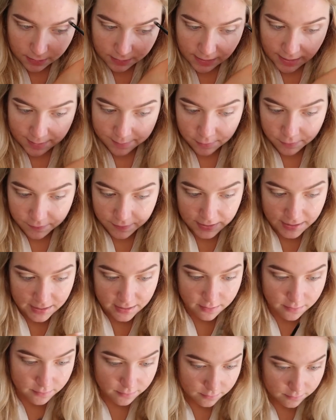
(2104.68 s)
That
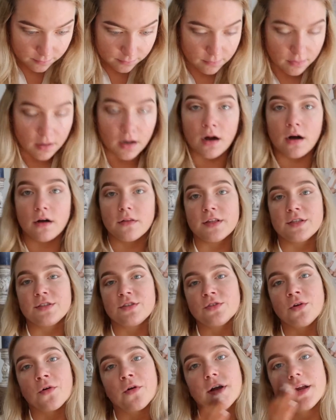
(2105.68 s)
movie, oh, the
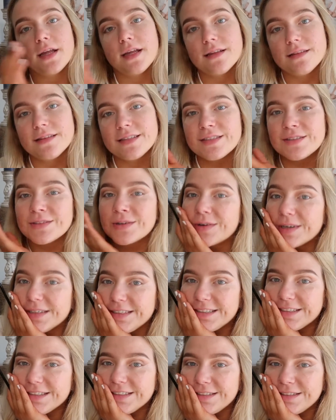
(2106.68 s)
story
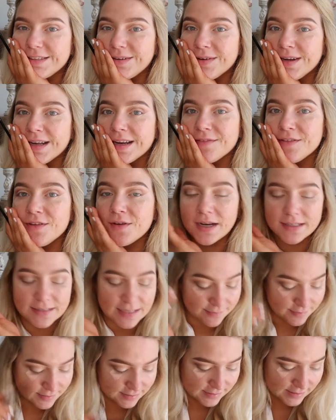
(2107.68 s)
is just so good. If you guys
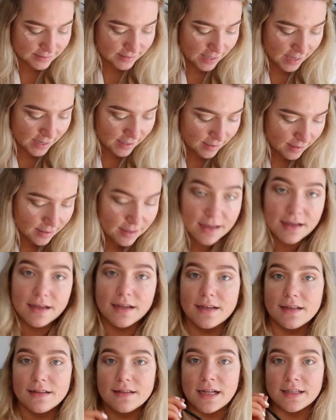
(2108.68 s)
haven't seen that,
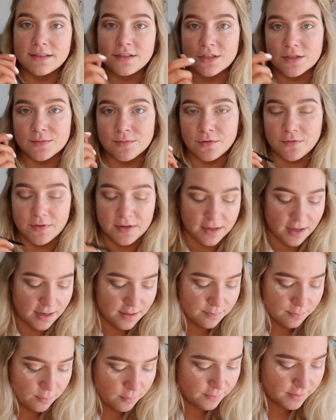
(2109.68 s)
that's your movie
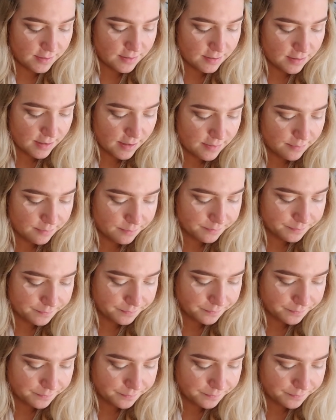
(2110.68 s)
night movie tonight.